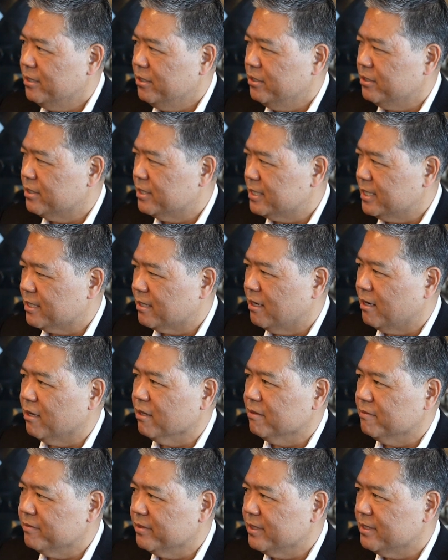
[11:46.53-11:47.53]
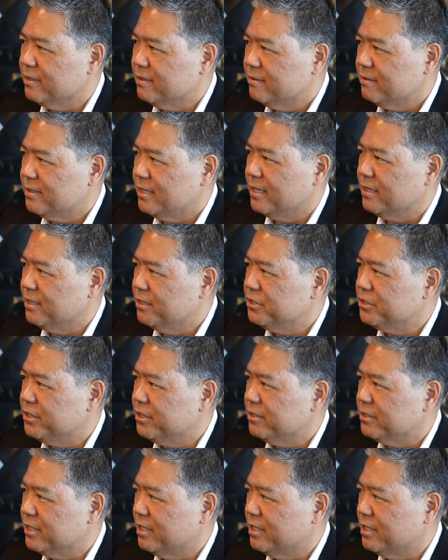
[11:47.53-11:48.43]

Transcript: you could take all of it, say this year.